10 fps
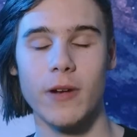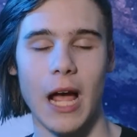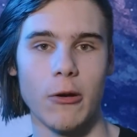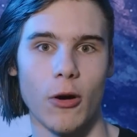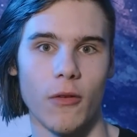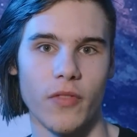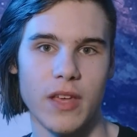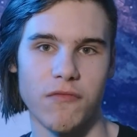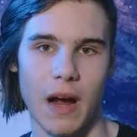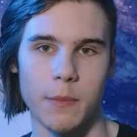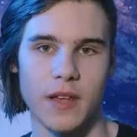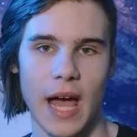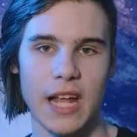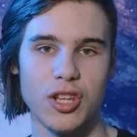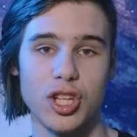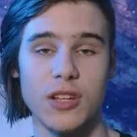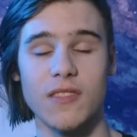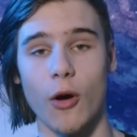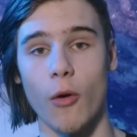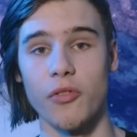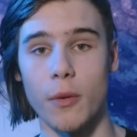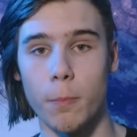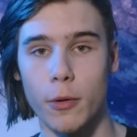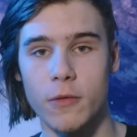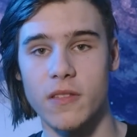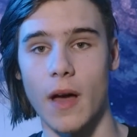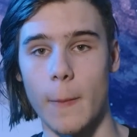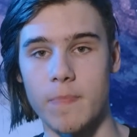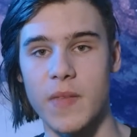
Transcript: down of the Raptor engines on the booster.